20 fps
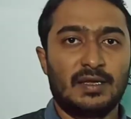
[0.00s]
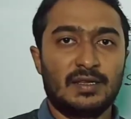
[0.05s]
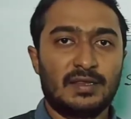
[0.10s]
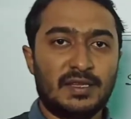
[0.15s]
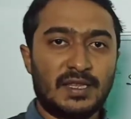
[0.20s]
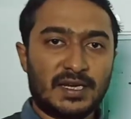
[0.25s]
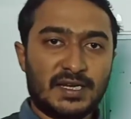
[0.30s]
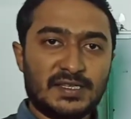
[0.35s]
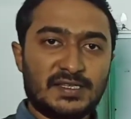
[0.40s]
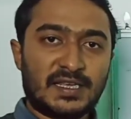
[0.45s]

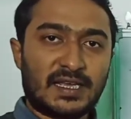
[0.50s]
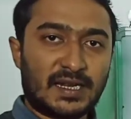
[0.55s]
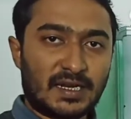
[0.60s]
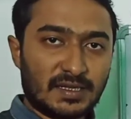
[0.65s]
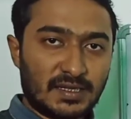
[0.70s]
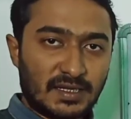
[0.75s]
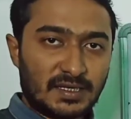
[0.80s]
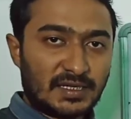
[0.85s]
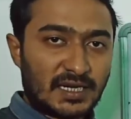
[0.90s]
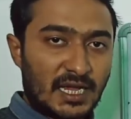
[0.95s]
There is
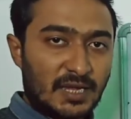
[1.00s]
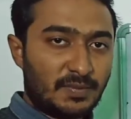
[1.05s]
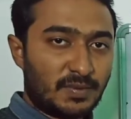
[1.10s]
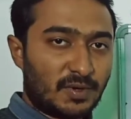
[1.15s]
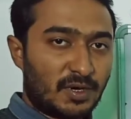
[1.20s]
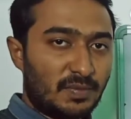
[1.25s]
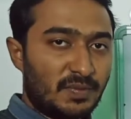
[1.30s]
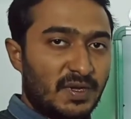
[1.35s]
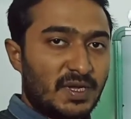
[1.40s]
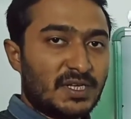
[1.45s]
another type
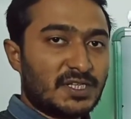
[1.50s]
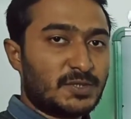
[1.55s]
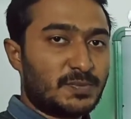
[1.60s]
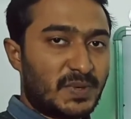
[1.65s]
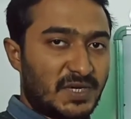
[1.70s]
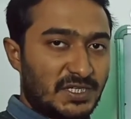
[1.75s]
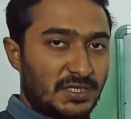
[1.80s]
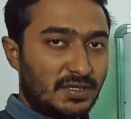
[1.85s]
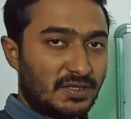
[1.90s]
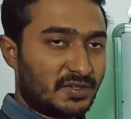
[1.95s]
of
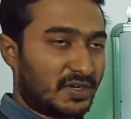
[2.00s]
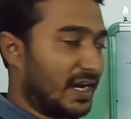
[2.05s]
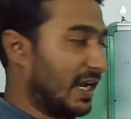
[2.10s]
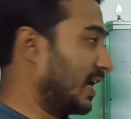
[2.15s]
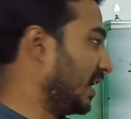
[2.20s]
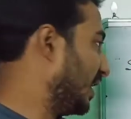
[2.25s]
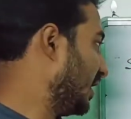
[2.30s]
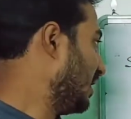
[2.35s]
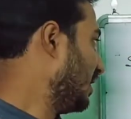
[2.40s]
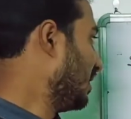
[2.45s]
special
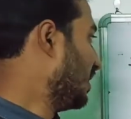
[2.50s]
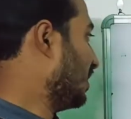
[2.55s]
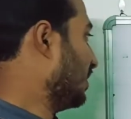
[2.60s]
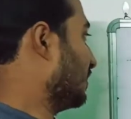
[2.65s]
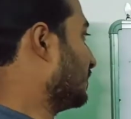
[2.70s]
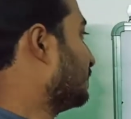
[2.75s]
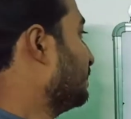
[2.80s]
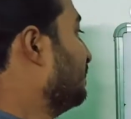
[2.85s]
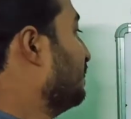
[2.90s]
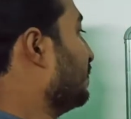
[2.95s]
triangle
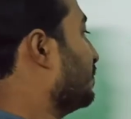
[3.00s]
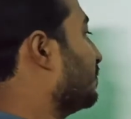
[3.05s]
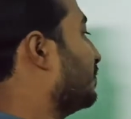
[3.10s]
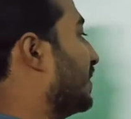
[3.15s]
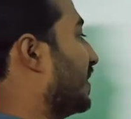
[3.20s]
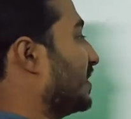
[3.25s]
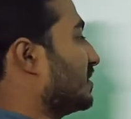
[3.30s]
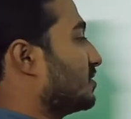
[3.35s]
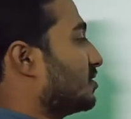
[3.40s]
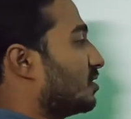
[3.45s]

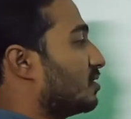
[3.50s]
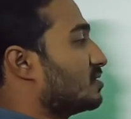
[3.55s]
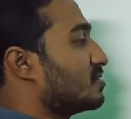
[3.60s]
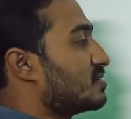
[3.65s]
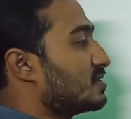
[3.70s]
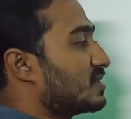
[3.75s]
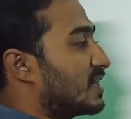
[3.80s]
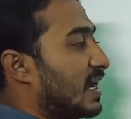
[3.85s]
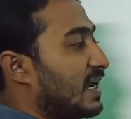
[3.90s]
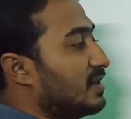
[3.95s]
based on
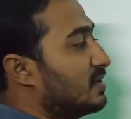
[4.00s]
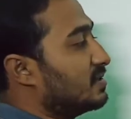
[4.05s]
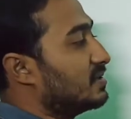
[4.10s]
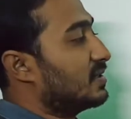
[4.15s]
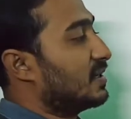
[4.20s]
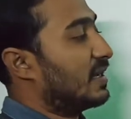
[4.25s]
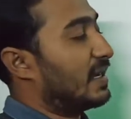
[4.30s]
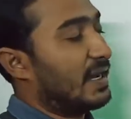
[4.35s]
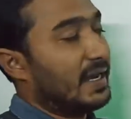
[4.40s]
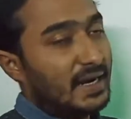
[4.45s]

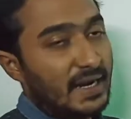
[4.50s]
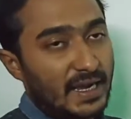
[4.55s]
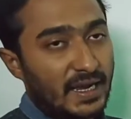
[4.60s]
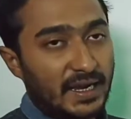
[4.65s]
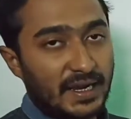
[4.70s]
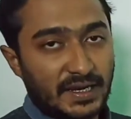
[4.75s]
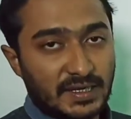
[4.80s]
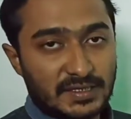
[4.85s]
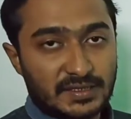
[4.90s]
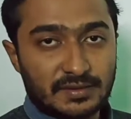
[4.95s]
sides and
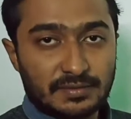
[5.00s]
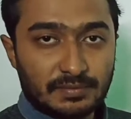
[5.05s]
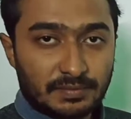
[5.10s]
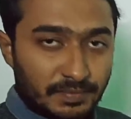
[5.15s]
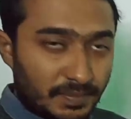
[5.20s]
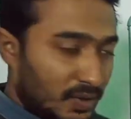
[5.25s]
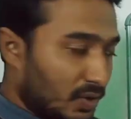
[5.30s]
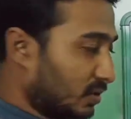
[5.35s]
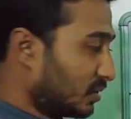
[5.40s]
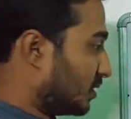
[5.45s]
angles
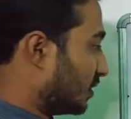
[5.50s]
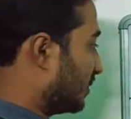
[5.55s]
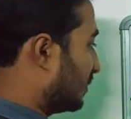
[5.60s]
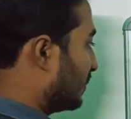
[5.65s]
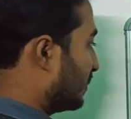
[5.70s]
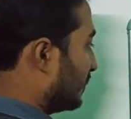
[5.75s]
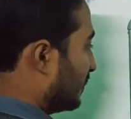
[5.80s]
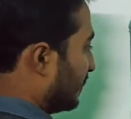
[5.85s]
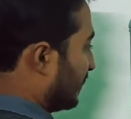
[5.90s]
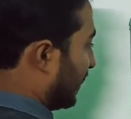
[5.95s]
both,
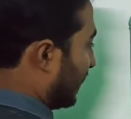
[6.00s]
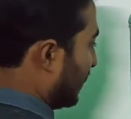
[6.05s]
that